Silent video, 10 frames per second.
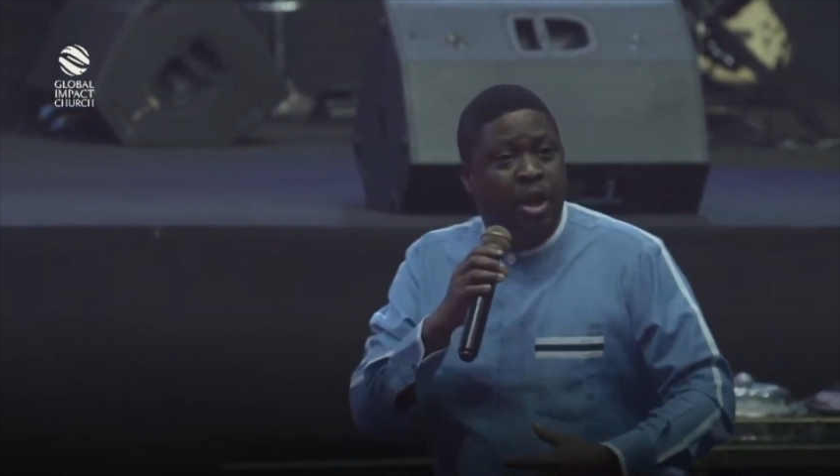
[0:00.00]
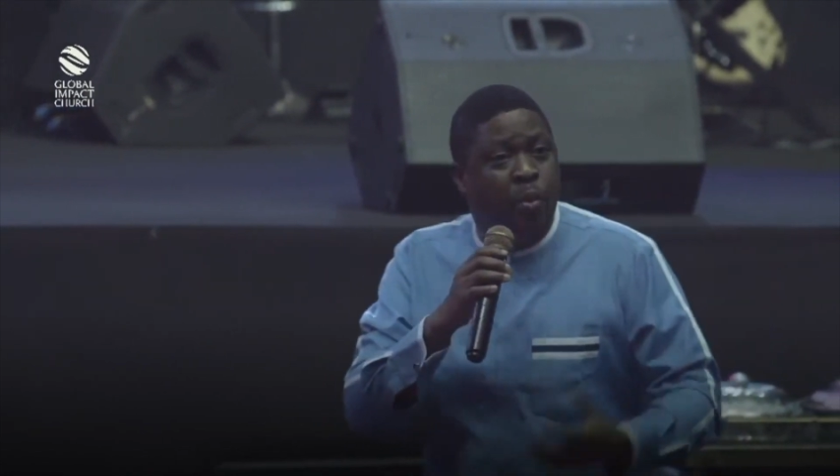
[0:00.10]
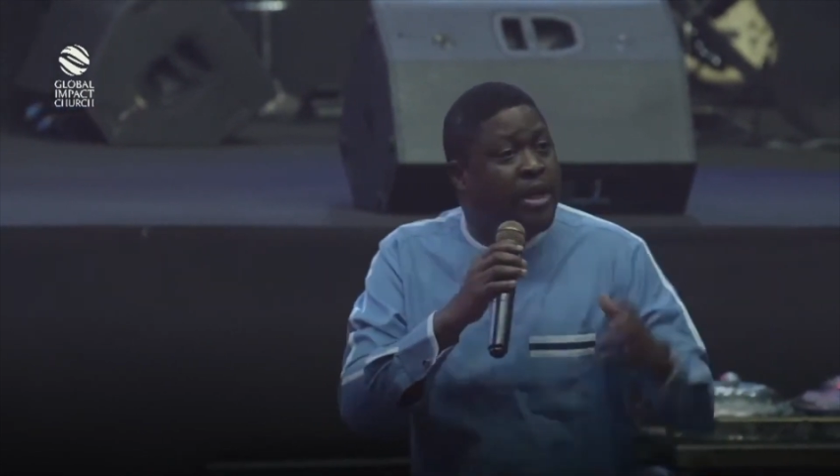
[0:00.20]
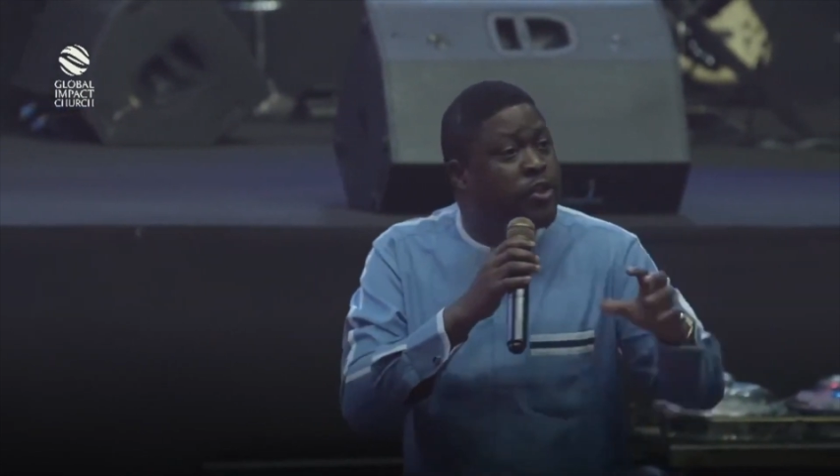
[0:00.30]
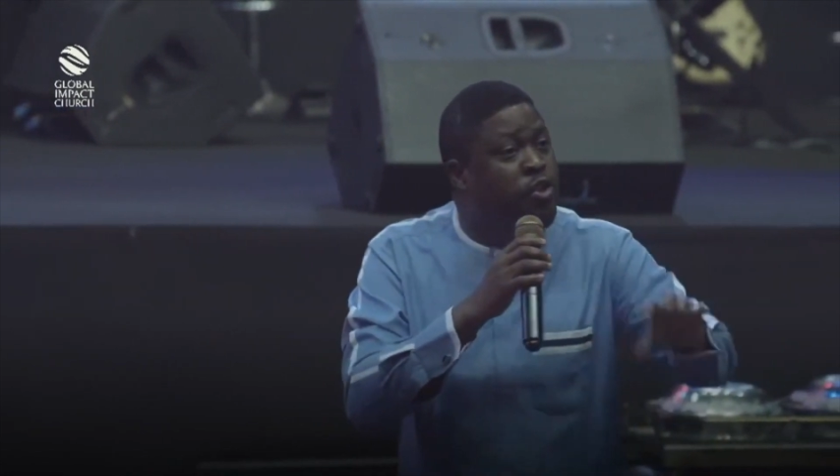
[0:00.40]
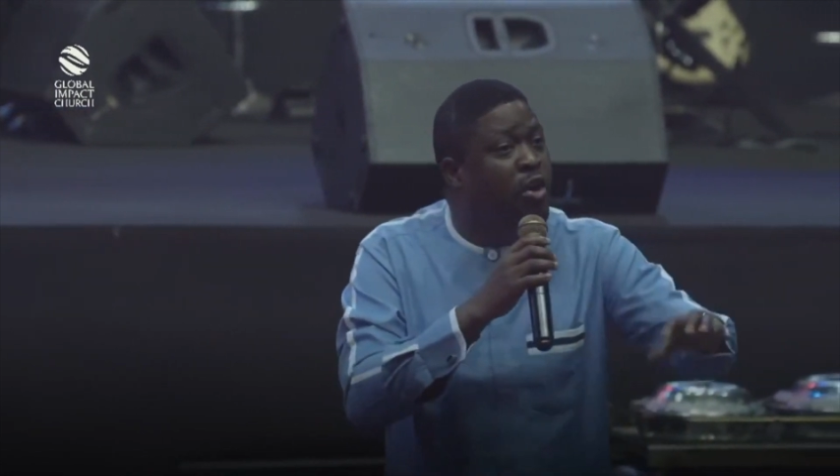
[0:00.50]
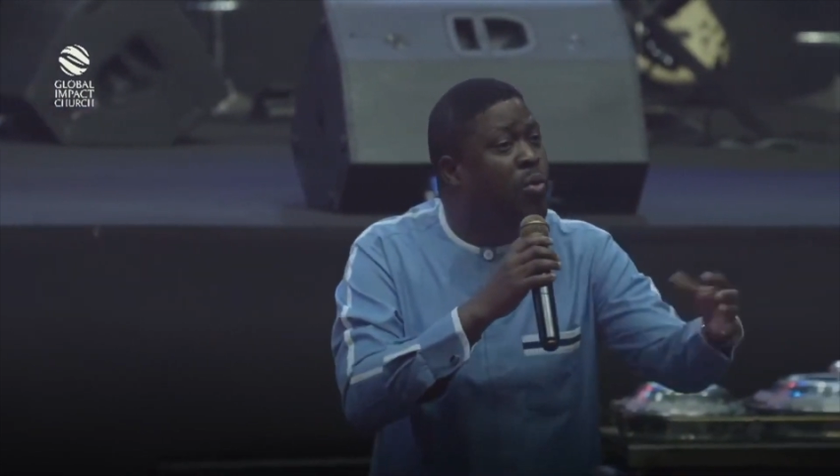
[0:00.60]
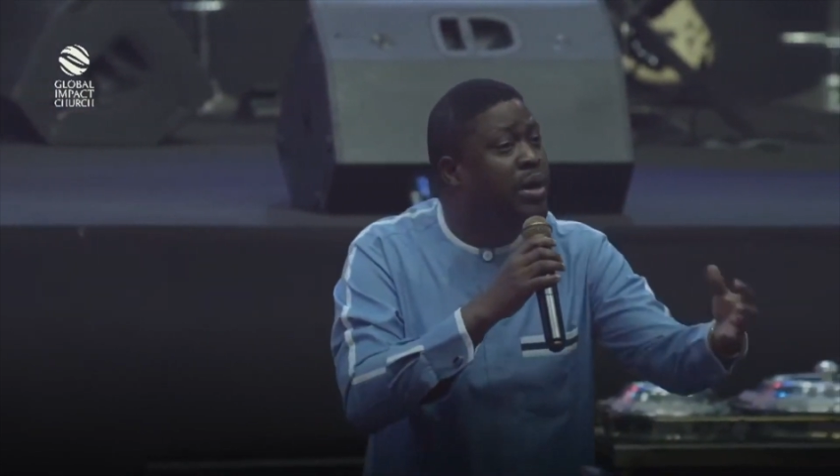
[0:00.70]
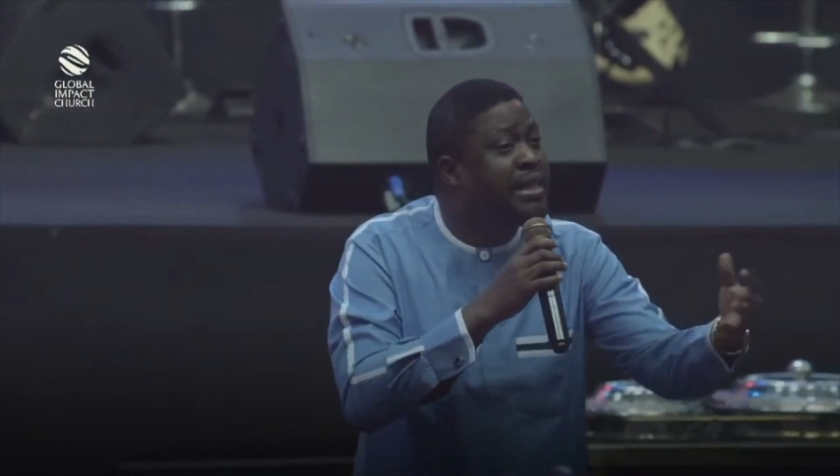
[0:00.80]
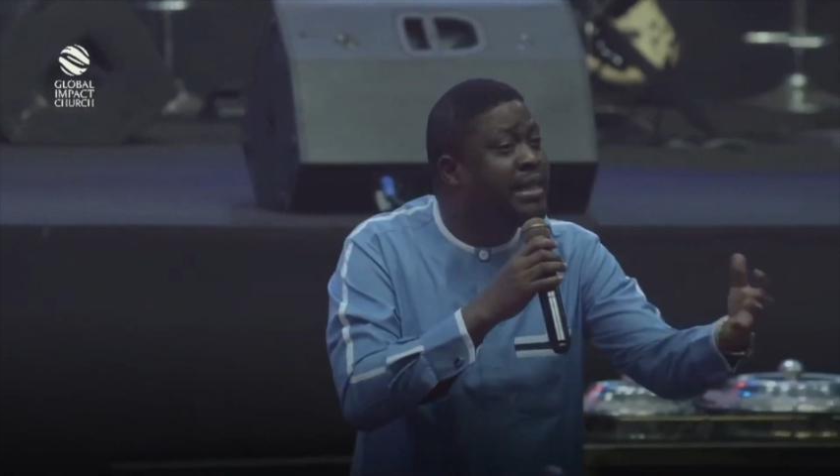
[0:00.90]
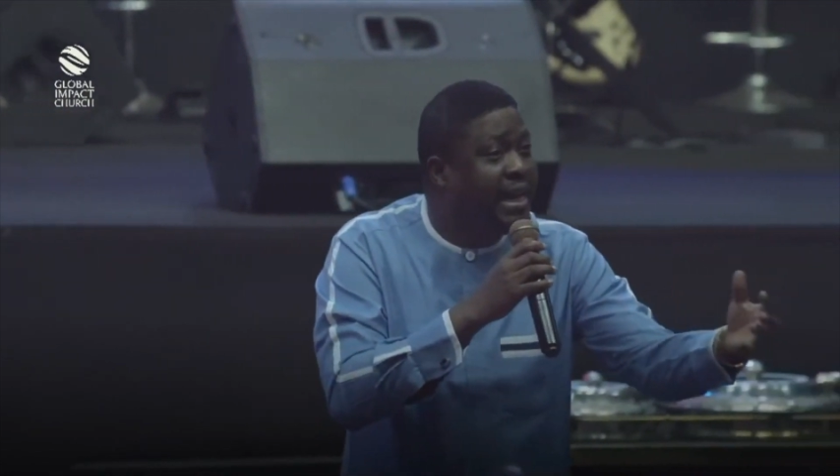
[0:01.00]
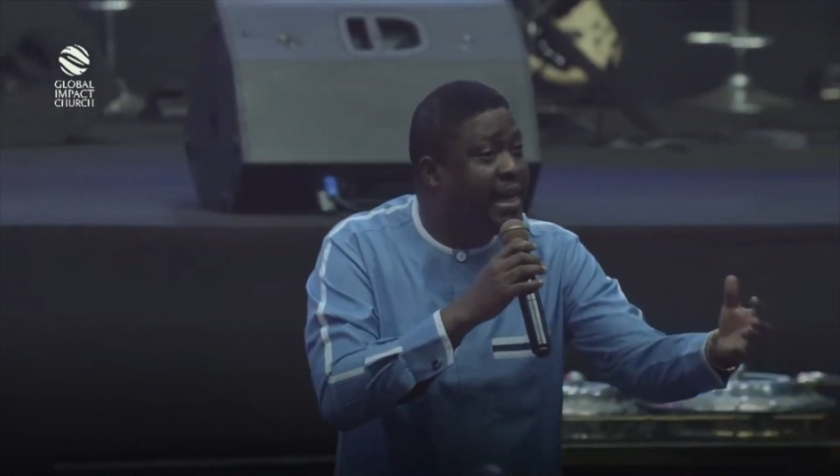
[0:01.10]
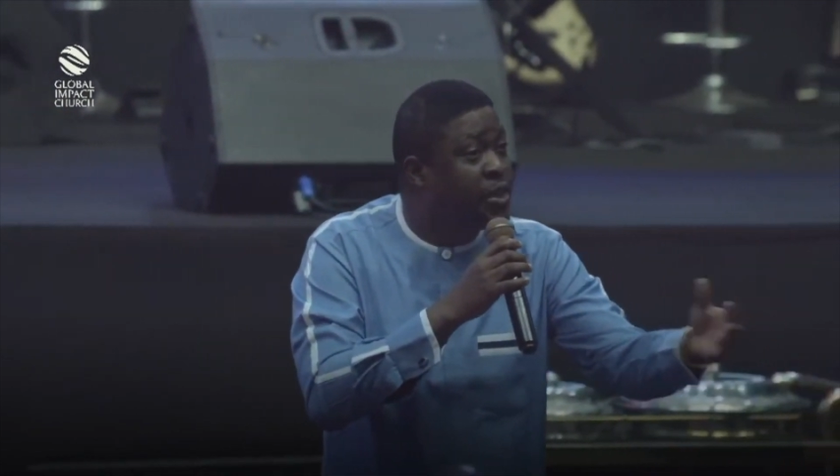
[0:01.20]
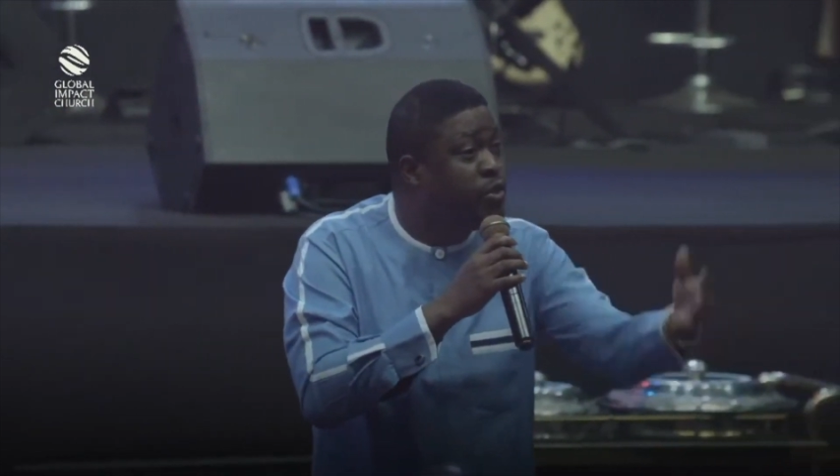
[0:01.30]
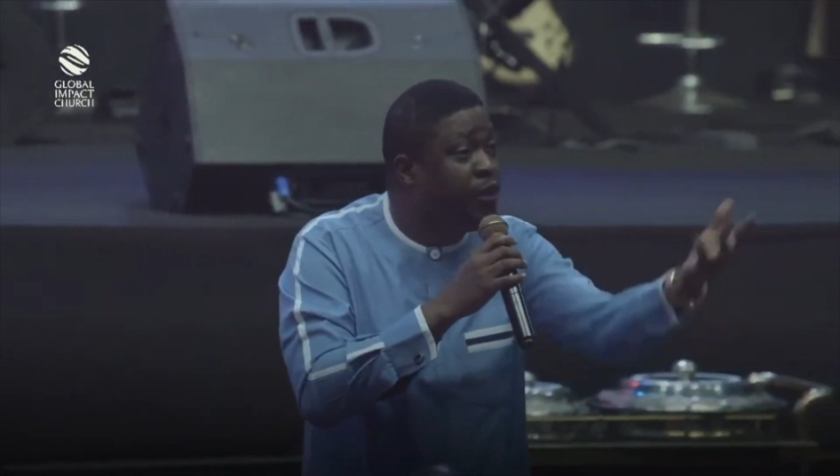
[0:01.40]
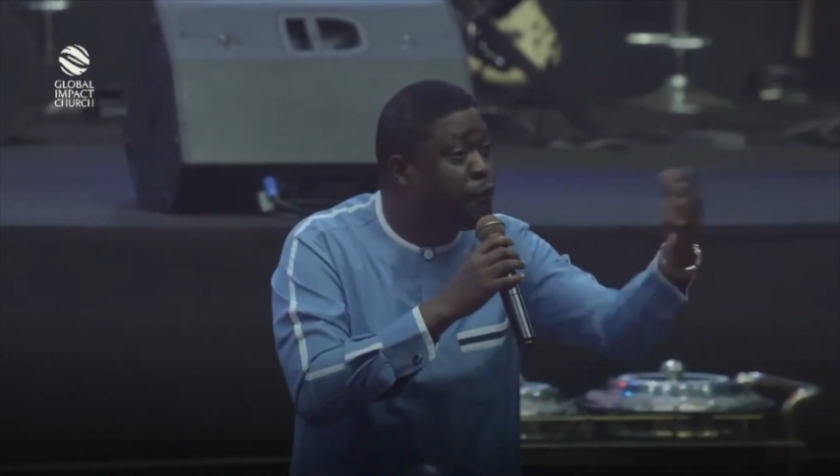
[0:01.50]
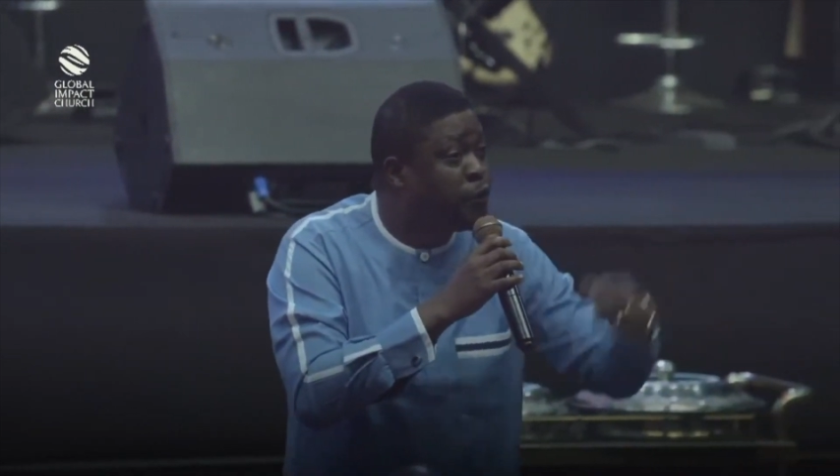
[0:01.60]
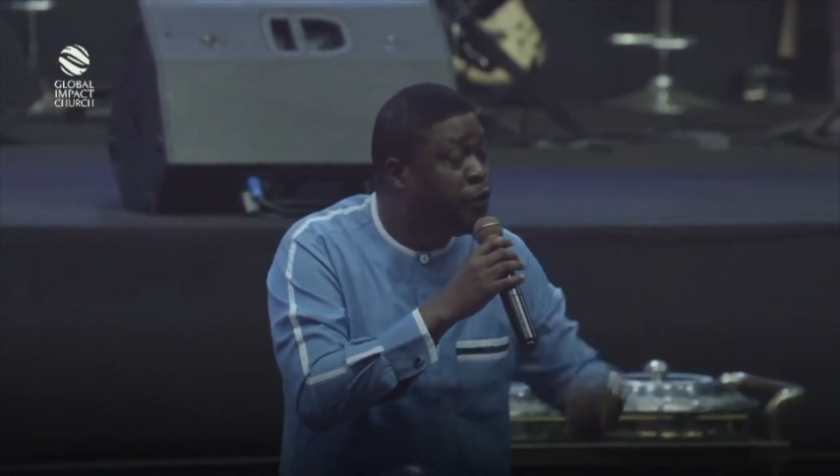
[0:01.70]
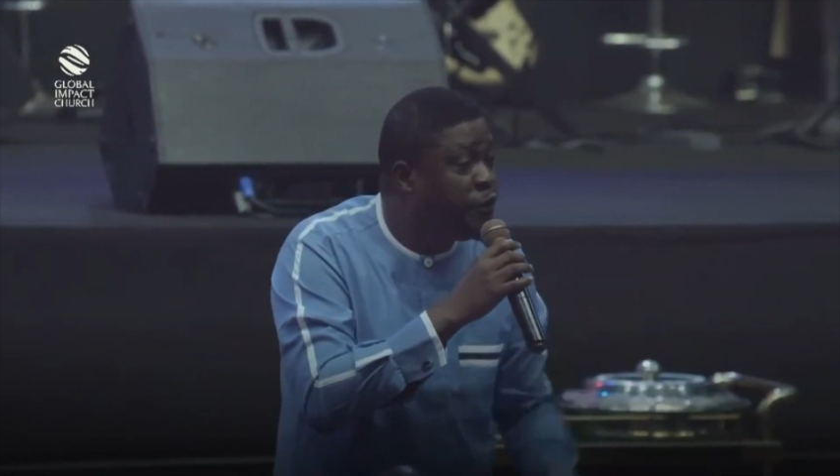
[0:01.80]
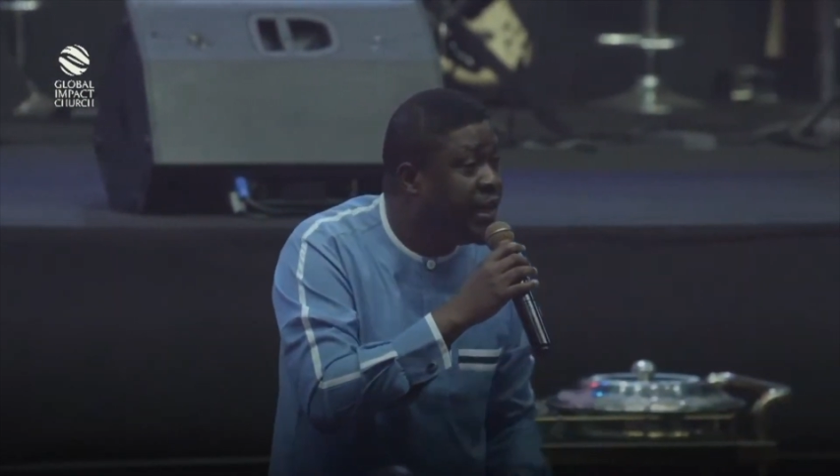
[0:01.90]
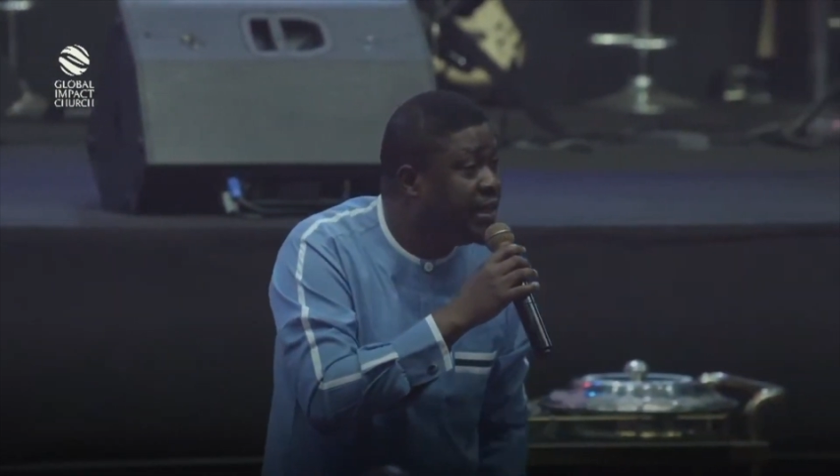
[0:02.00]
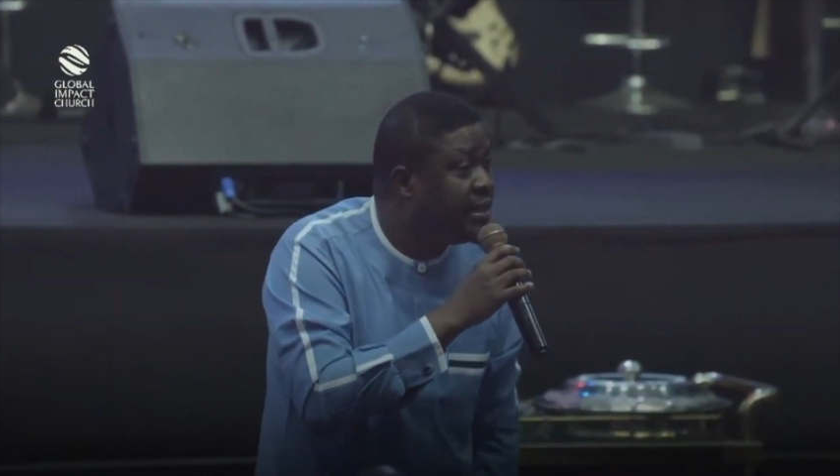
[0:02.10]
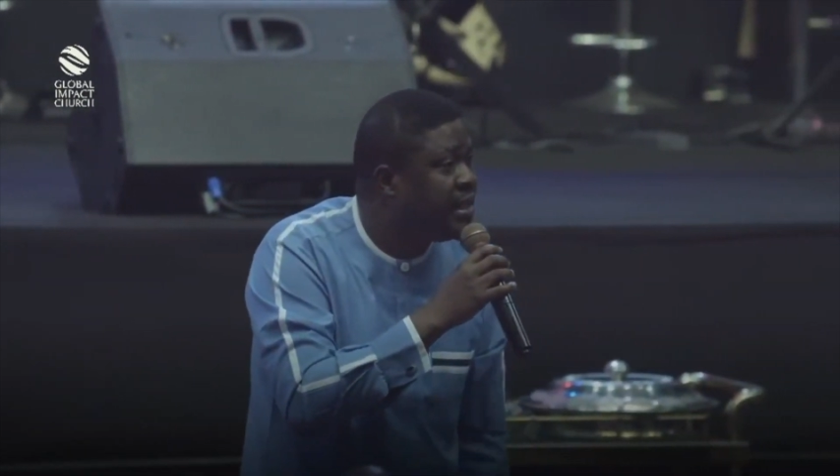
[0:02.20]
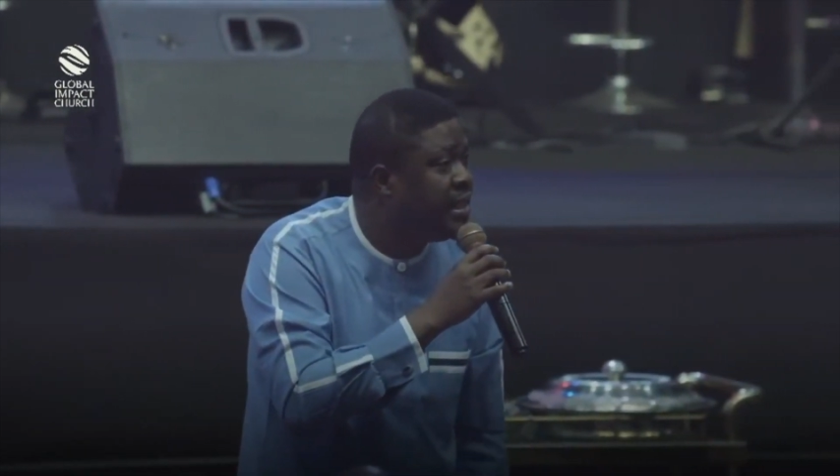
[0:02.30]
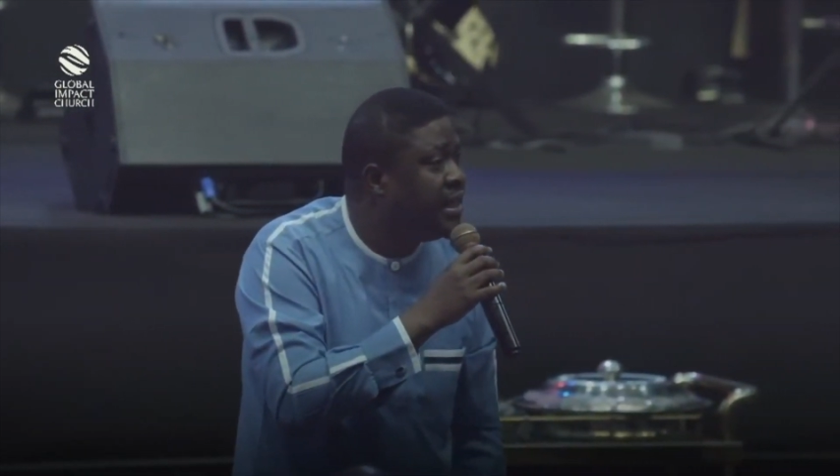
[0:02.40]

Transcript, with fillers: We turn wilderness into a fruitful field.